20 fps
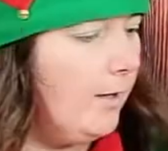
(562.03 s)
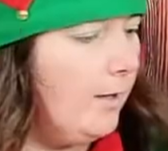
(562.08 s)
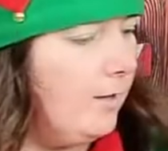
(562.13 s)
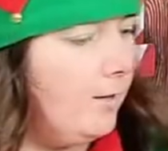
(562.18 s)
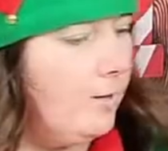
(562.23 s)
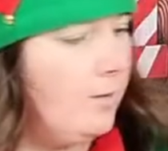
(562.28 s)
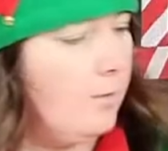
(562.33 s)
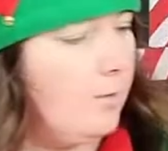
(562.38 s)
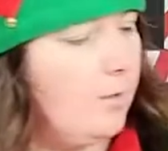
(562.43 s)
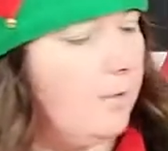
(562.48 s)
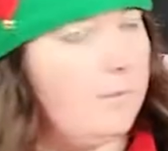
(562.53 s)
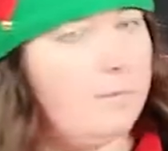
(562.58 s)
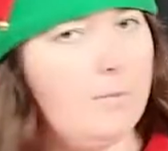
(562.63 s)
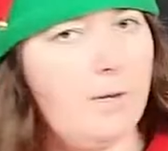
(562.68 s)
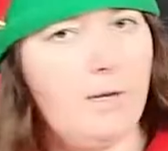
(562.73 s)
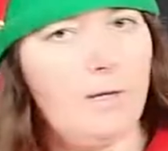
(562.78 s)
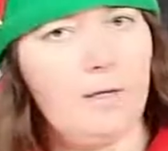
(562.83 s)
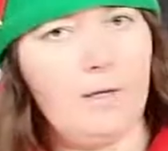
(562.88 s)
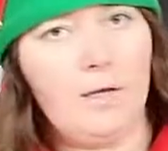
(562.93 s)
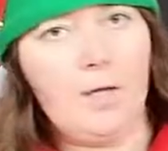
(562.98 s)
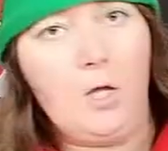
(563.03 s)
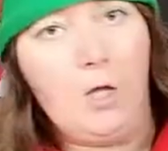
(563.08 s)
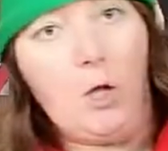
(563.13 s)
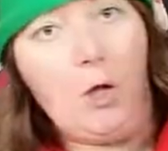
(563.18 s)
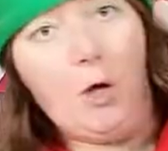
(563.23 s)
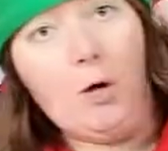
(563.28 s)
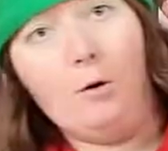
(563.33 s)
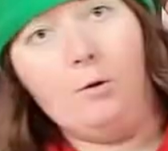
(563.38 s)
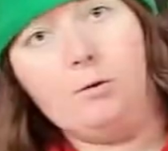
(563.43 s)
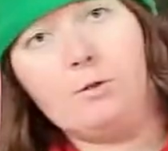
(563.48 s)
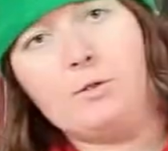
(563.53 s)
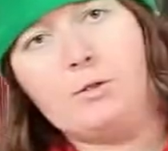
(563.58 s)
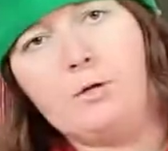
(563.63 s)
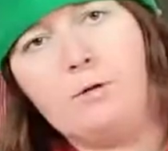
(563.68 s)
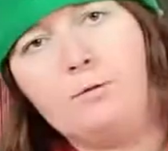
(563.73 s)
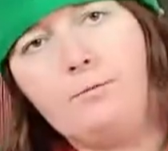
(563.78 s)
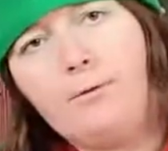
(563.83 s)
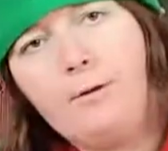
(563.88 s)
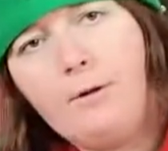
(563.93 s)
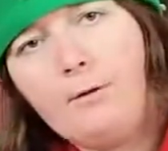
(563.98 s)
you can make a huge snow
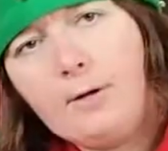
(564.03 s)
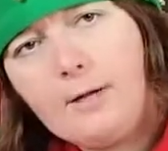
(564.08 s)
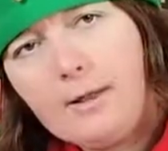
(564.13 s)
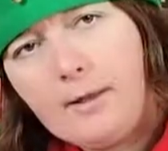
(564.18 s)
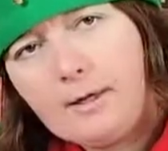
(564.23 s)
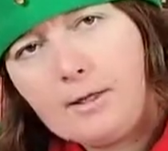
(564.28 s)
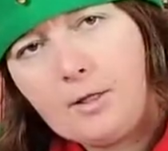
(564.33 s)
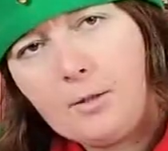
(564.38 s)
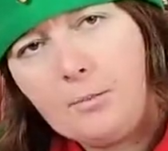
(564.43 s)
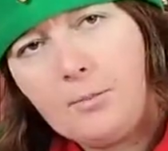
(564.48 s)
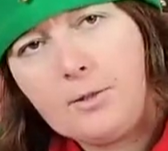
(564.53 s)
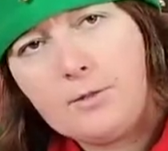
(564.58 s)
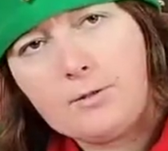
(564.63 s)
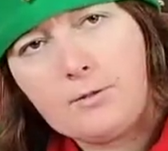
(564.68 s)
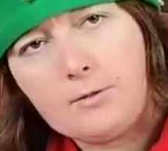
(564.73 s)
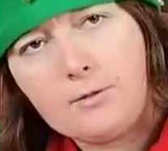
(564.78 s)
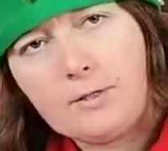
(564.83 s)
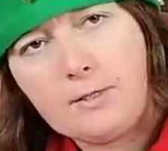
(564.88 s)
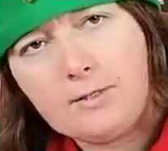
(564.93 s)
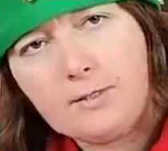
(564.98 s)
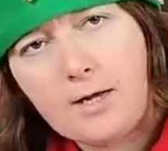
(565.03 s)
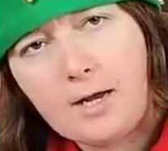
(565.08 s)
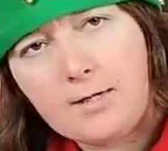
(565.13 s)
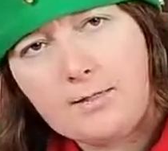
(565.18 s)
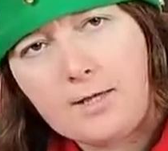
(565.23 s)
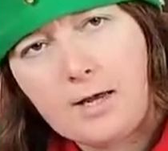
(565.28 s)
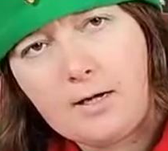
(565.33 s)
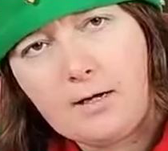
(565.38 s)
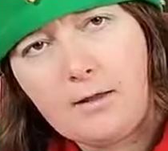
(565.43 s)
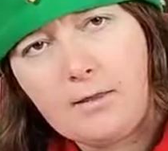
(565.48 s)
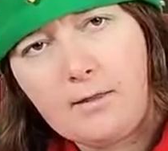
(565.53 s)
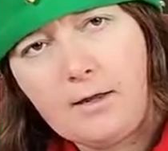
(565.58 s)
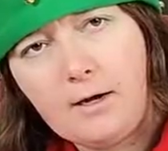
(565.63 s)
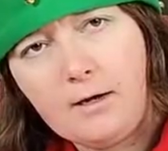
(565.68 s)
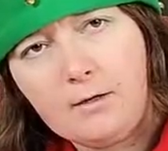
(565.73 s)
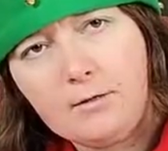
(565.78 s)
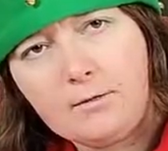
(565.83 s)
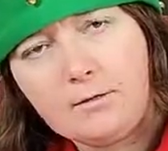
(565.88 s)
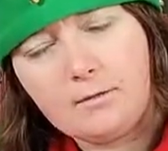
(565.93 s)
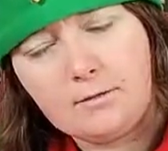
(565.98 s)
flurry like the blizzard these guys had on
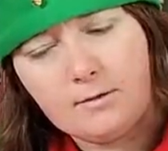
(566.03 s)
theirs.